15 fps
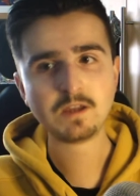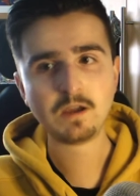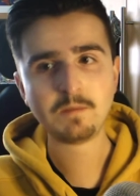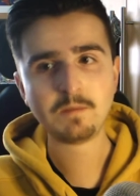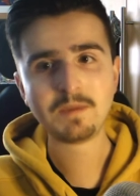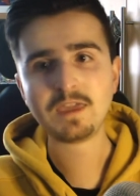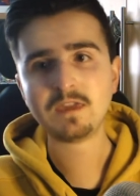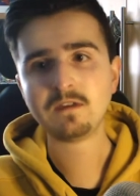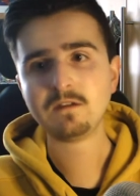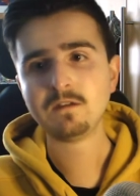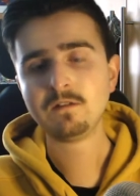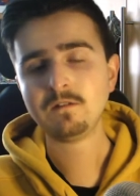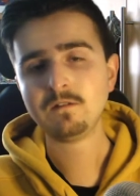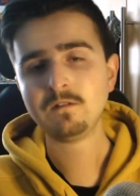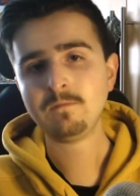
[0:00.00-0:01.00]
I make.
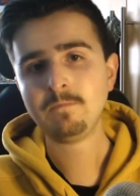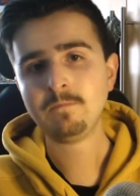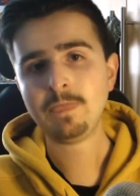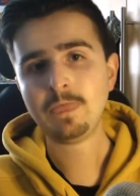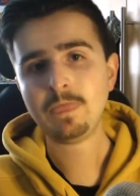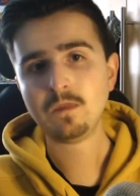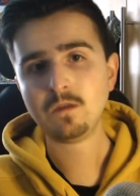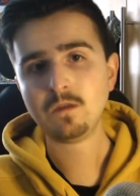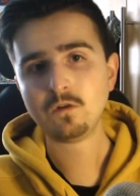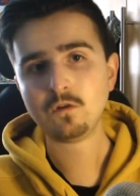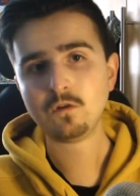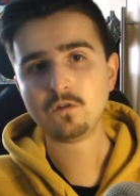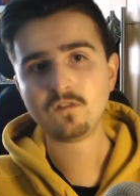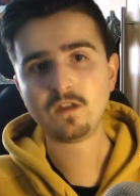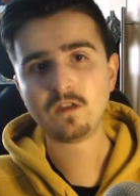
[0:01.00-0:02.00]

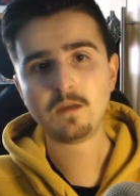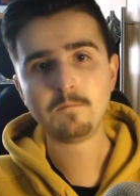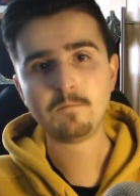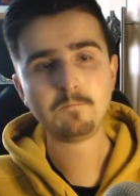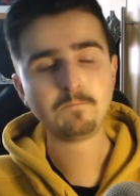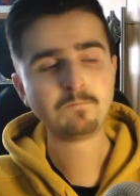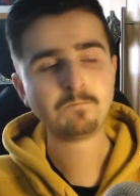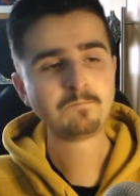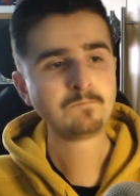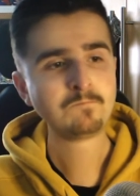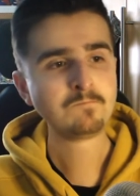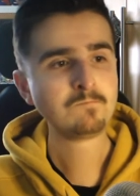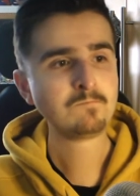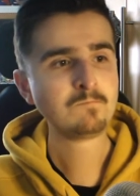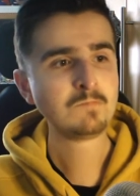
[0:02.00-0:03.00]
Because
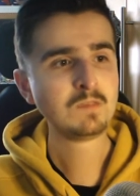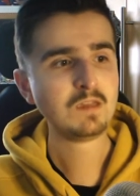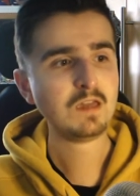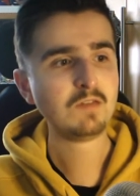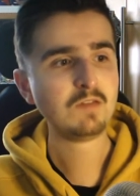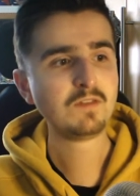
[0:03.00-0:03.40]
I